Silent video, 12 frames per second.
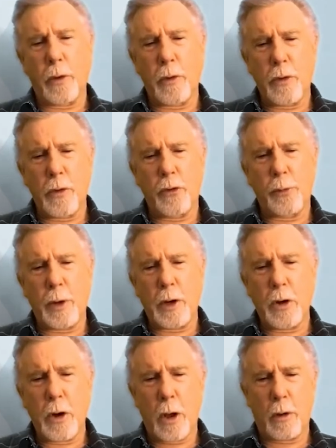there's
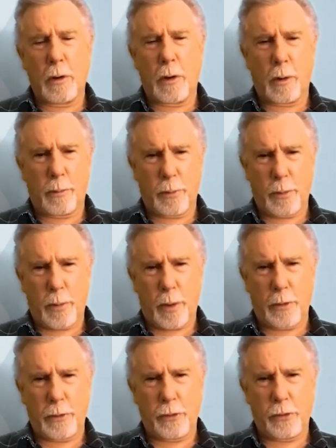been no
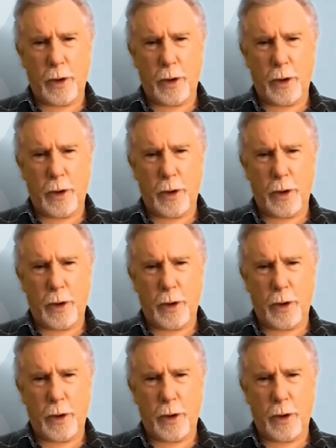compromises.